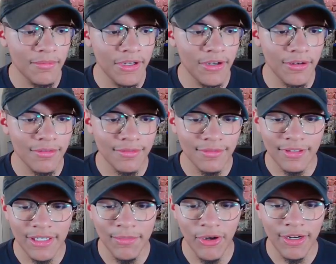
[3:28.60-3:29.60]
we go.
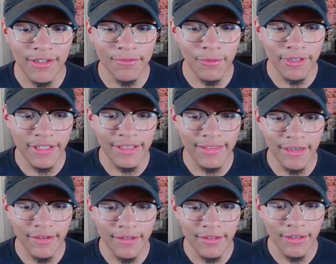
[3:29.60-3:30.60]
Come on, Hines Ward. Get there.
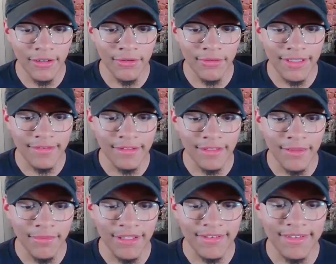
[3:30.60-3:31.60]
Uh oh, that's good. Yep,
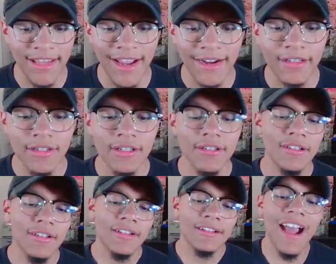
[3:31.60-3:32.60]
that's a sack.
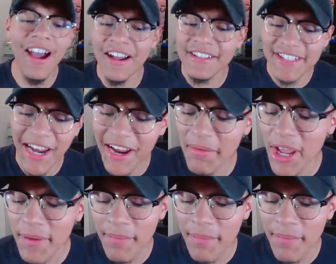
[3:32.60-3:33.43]
God damn it,